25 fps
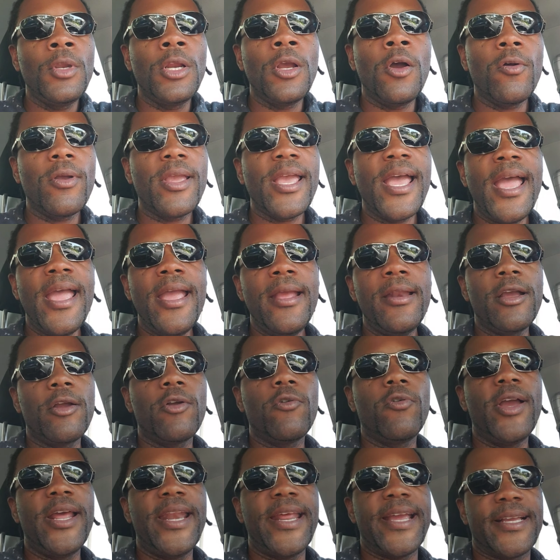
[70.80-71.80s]
Okay, the
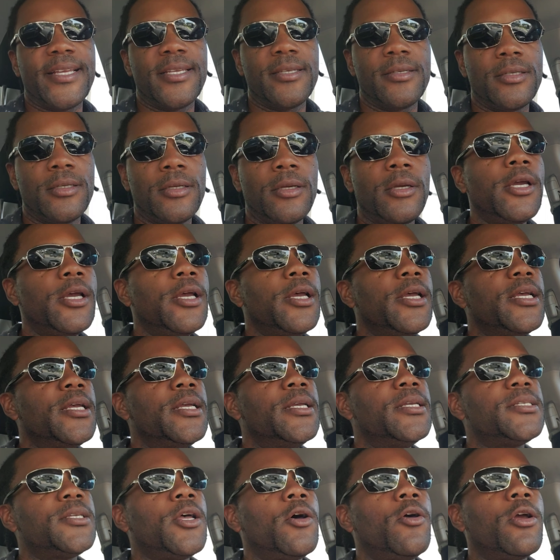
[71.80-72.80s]
critics.
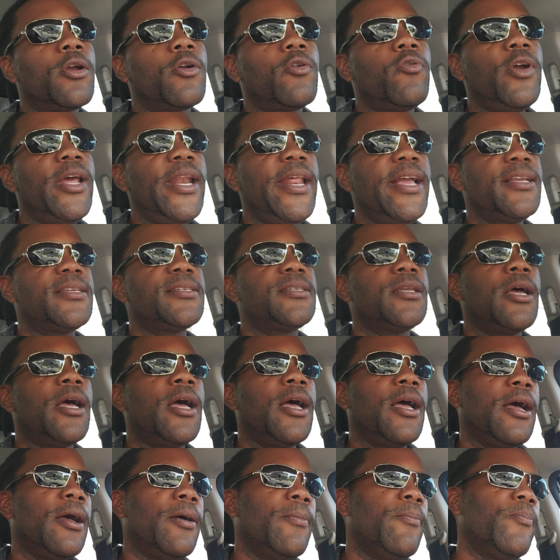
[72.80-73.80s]
So the critics,
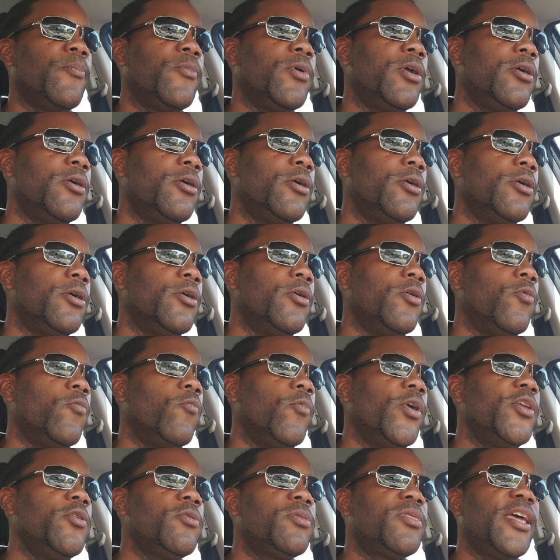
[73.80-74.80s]
um,
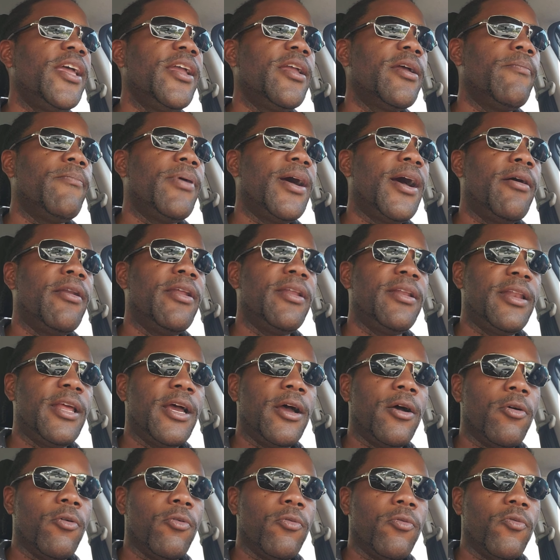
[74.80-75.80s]
when you think about it
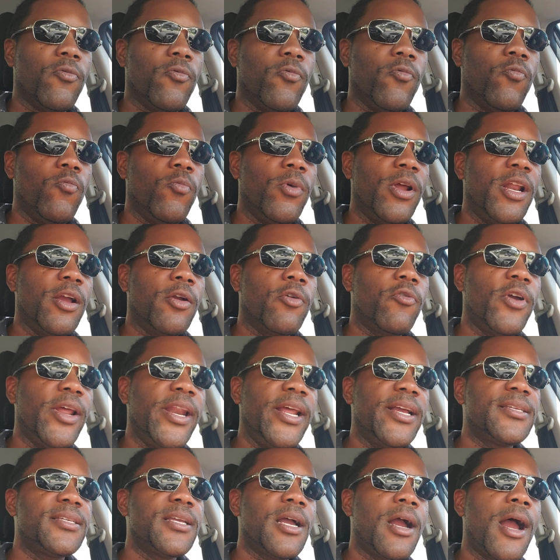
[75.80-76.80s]
though, when the
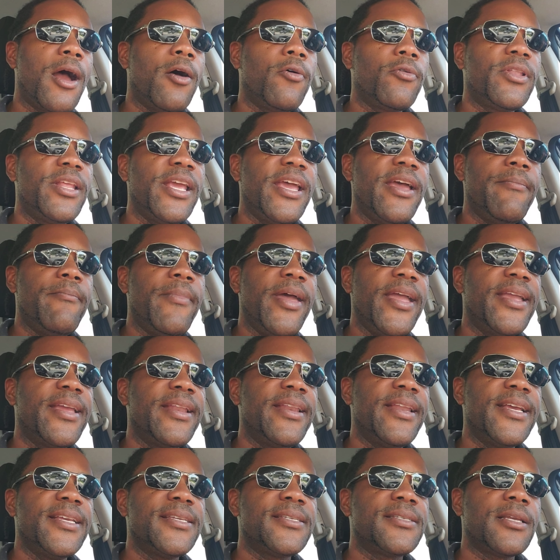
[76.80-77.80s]
critics are out there
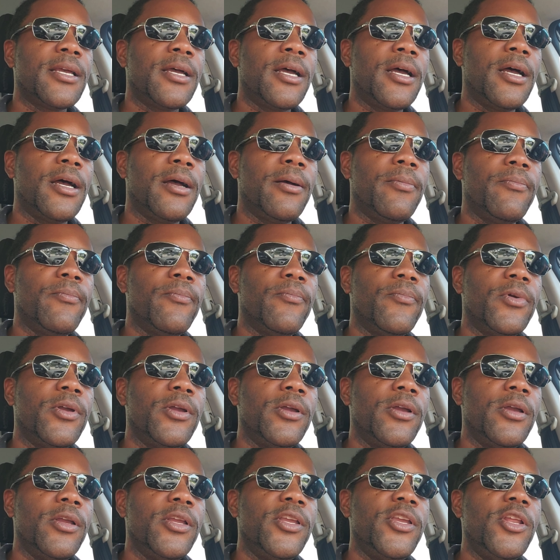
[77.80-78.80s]
making this um,
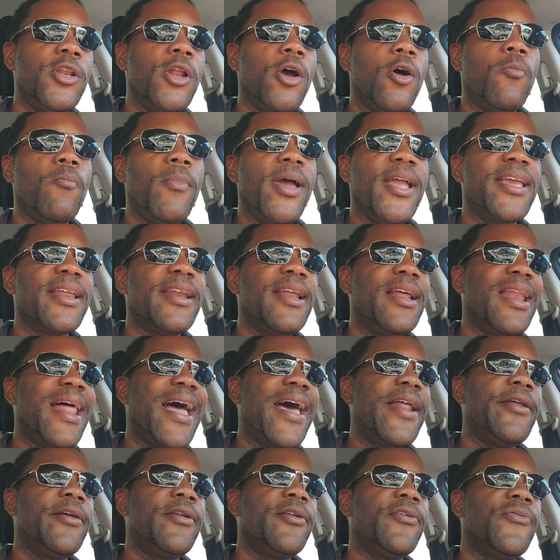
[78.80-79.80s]
you know, making a
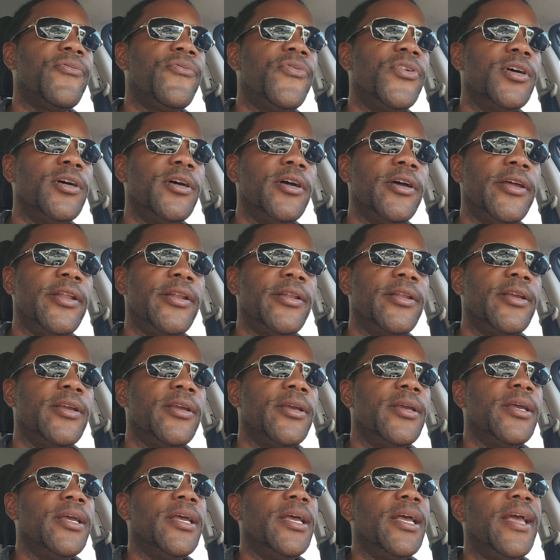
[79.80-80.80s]
lot of the FUD
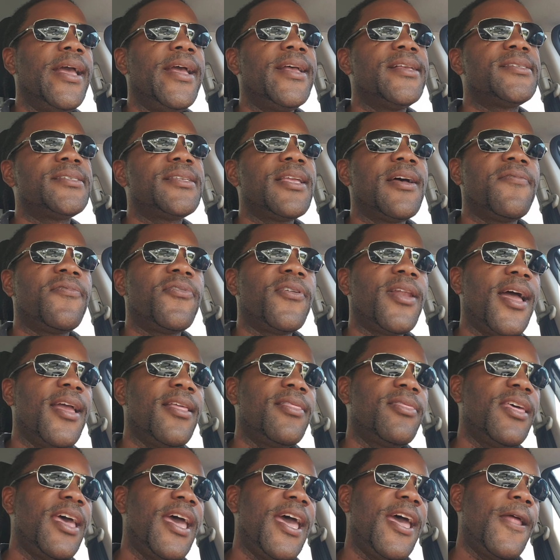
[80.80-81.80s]
and stuff
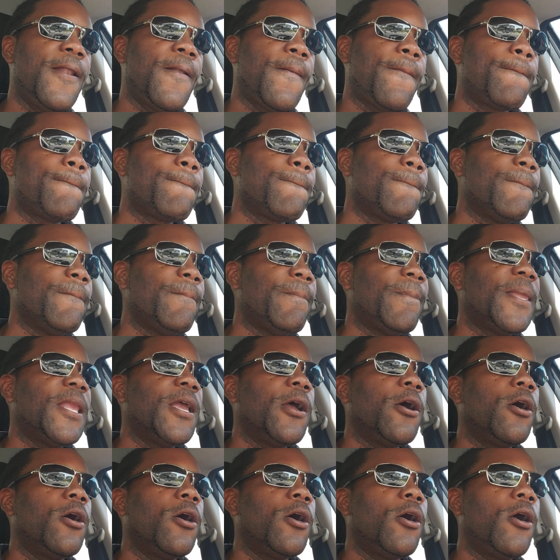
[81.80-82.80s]
like that,
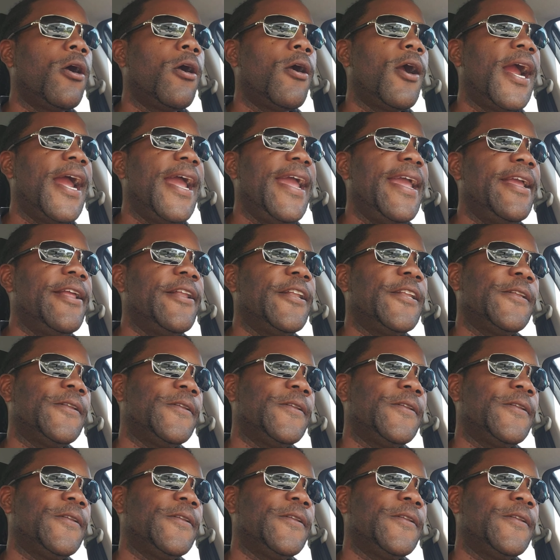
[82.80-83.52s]
all right,